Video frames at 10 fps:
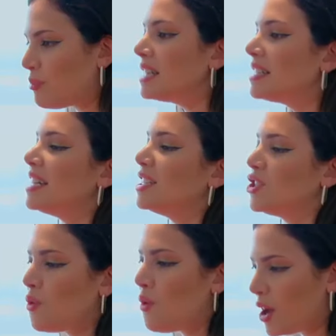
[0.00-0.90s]
present,
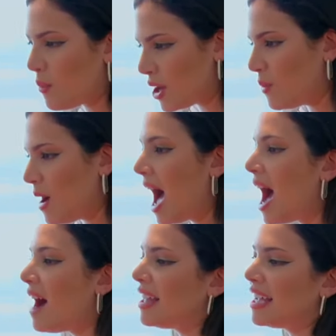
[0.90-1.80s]
enjoying what you
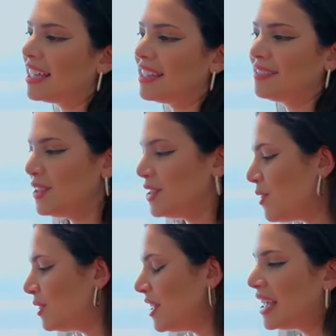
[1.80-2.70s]
have, like, you
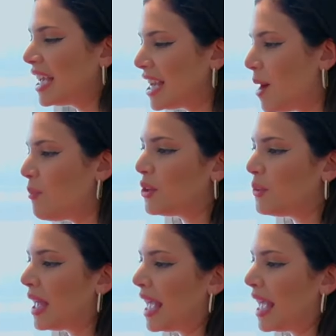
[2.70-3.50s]
know, living it up while you